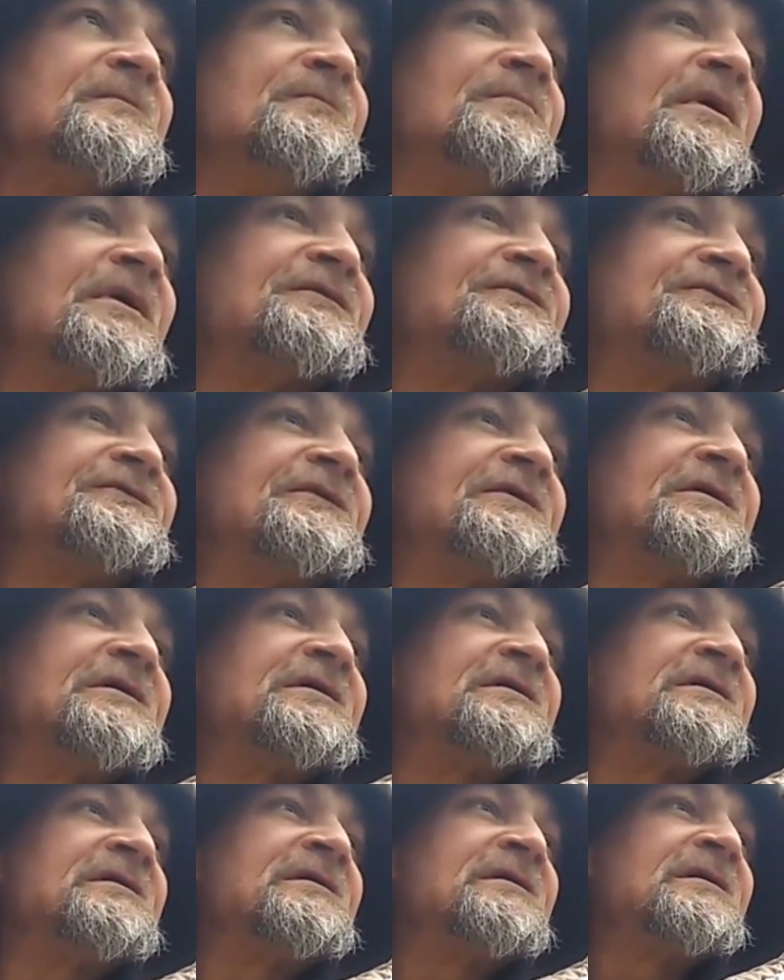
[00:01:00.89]
But,
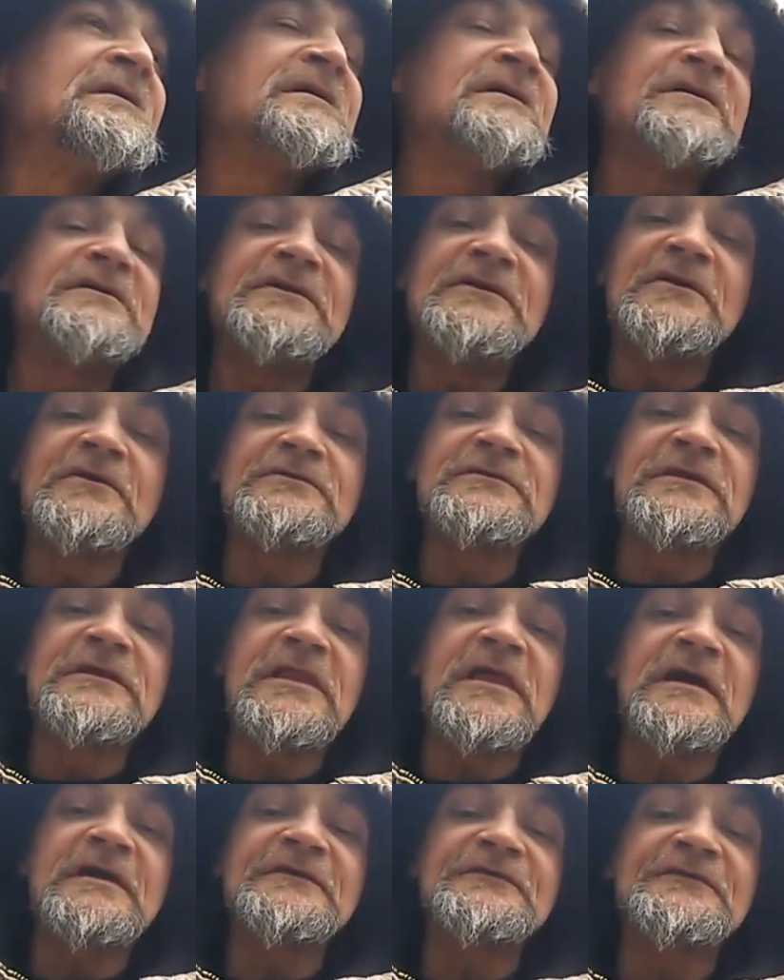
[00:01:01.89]
uh, you know,
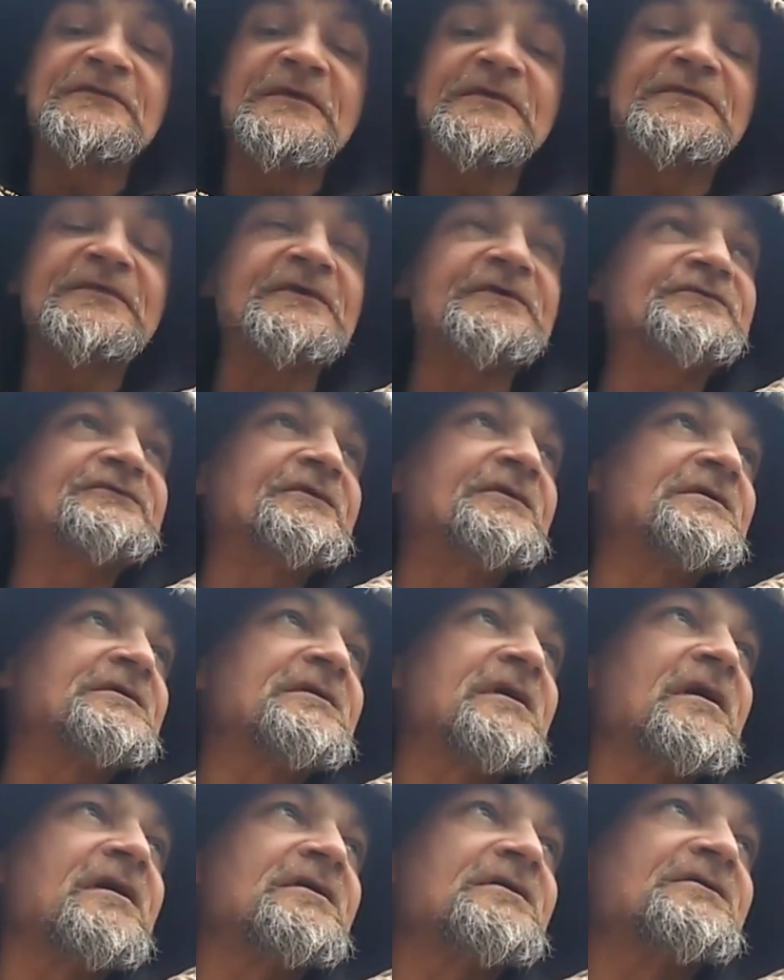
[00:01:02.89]
little hikes like this are,